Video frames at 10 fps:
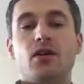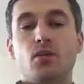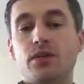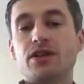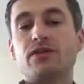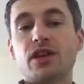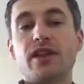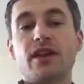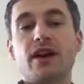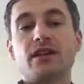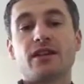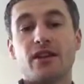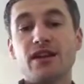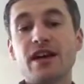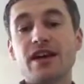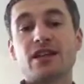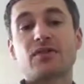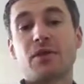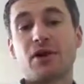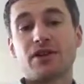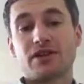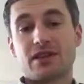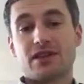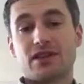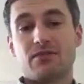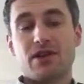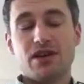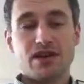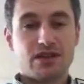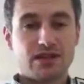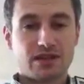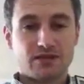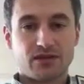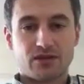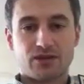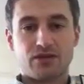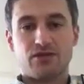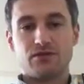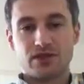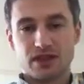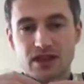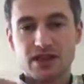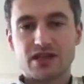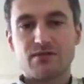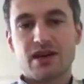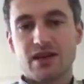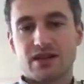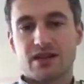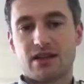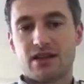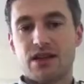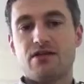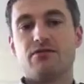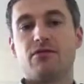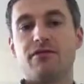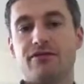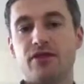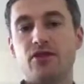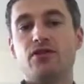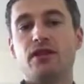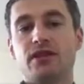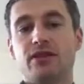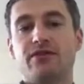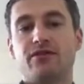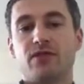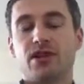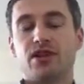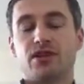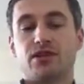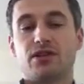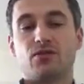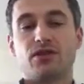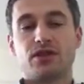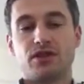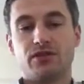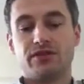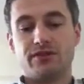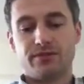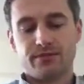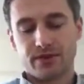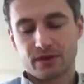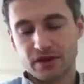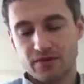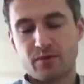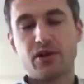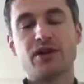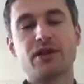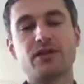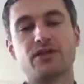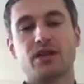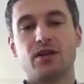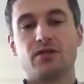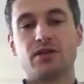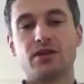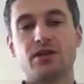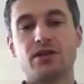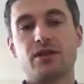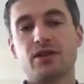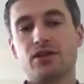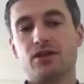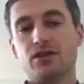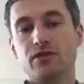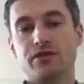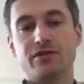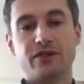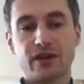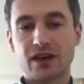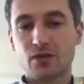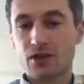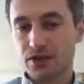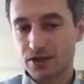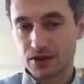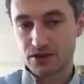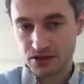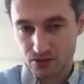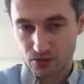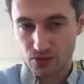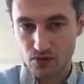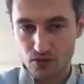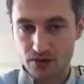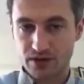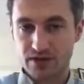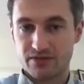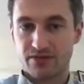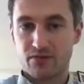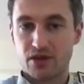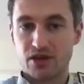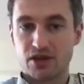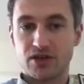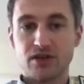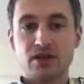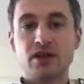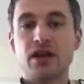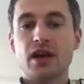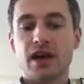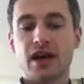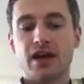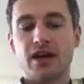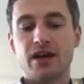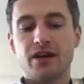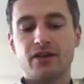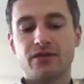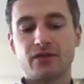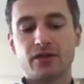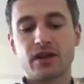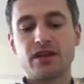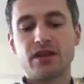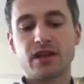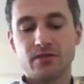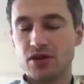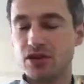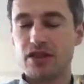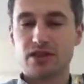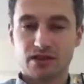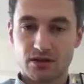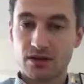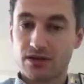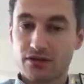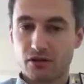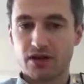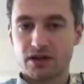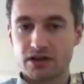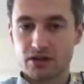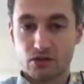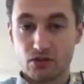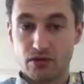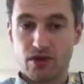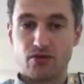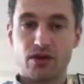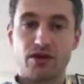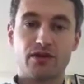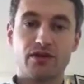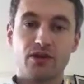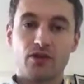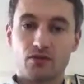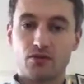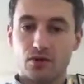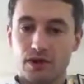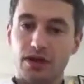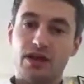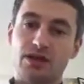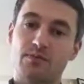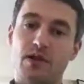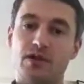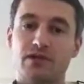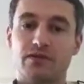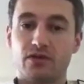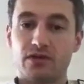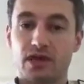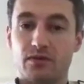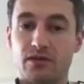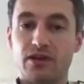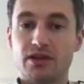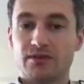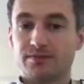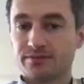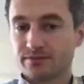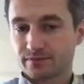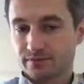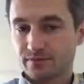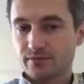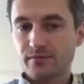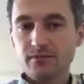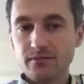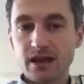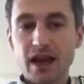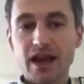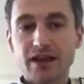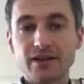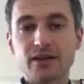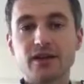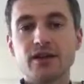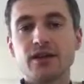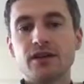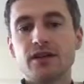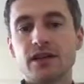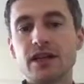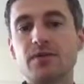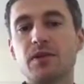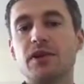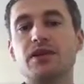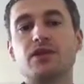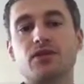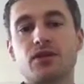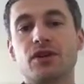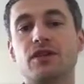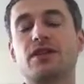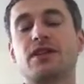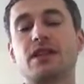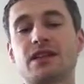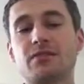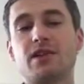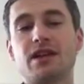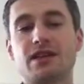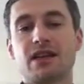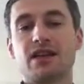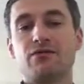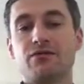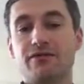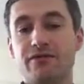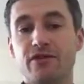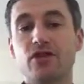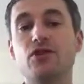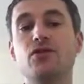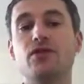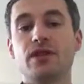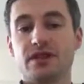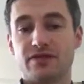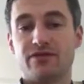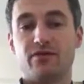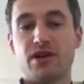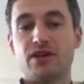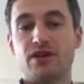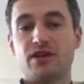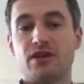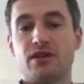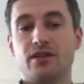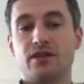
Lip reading: Once you've done that, the next part of the system is to systematically review this information. So once you've broken down your syllabus, you've figured out where you're going to store all of this information, and you've created images, so like you've created a story with each part of your syllabus. And the next bit is you're going to systematically review this information.